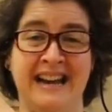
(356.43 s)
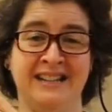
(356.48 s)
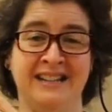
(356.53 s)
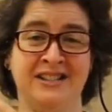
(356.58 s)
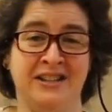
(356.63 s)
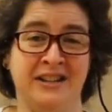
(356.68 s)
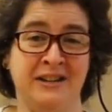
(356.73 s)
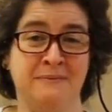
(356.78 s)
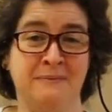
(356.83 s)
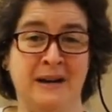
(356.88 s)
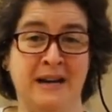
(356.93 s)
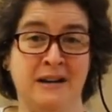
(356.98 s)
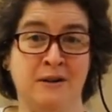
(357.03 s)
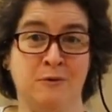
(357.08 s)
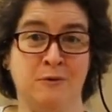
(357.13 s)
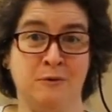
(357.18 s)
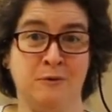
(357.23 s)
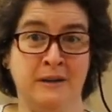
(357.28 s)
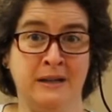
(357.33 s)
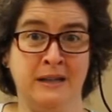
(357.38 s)
He actually
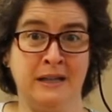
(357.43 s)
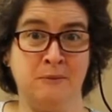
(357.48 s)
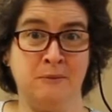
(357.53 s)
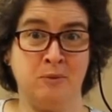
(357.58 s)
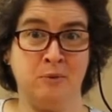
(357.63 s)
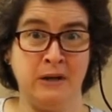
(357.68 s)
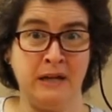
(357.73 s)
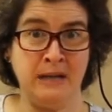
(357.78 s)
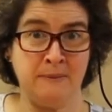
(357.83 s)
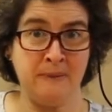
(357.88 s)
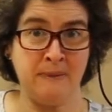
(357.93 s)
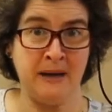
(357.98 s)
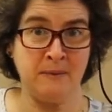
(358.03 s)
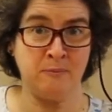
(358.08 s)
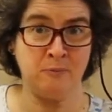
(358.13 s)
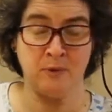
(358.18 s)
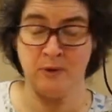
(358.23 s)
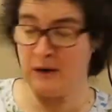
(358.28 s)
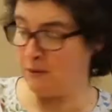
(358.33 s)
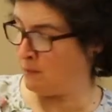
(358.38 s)
made a really
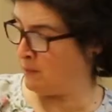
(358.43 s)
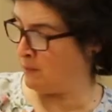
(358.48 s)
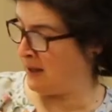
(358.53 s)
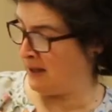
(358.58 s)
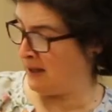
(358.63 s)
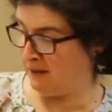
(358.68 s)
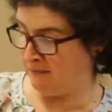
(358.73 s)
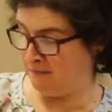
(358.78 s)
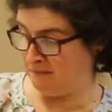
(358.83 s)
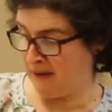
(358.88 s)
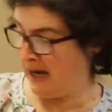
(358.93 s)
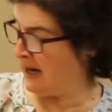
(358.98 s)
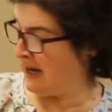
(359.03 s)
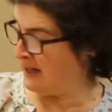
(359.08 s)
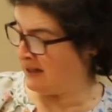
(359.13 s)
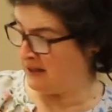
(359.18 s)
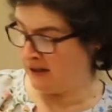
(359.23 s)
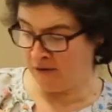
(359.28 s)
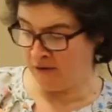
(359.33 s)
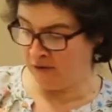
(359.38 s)
pretty paper
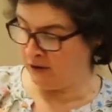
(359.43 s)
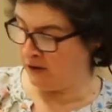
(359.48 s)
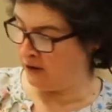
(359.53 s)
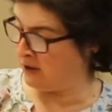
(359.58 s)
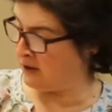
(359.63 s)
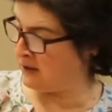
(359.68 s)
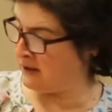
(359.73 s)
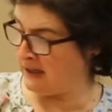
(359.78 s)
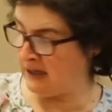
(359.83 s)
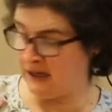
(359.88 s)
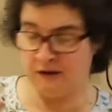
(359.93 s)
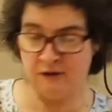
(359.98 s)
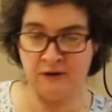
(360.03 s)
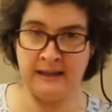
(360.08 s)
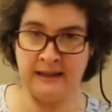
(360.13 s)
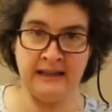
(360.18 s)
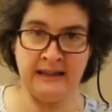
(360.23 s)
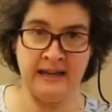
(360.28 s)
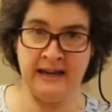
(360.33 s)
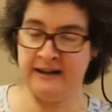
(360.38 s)
airplane. Mine don't look
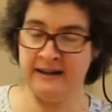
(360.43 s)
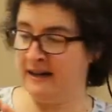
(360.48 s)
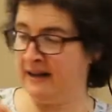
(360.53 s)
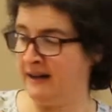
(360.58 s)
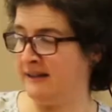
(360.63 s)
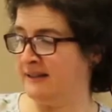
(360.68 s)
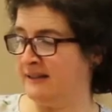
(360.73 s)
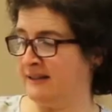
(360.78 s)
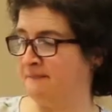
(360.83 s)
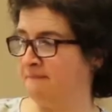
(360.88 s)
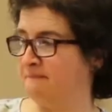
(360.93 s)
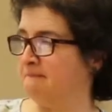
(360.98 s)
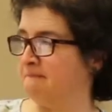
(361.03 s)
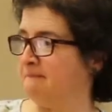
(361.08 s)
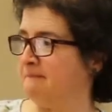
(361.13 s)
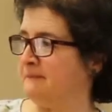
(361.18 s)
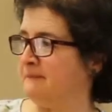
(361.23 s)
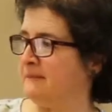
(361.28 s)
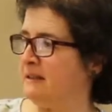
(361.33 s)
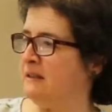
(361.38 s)
nearly that
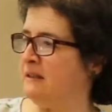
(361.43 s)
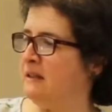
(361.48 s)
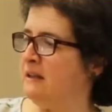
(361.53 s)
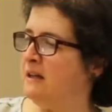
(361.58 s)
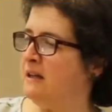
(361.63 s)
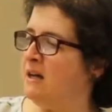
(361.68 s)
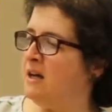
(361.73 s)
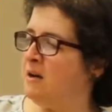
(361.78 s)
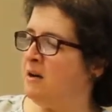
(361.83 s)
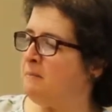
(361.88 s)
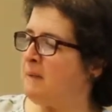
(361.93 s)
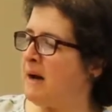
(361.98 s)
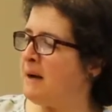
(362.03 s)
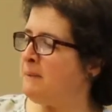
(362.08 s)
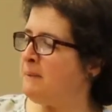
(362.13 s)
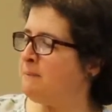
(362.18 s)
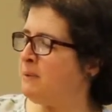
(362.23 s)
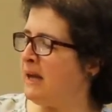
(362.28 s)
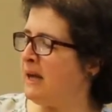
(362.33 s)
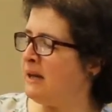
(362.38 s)
nice.
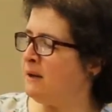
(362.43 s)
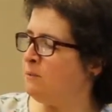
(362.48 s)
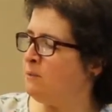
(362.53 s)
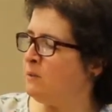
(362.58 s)
My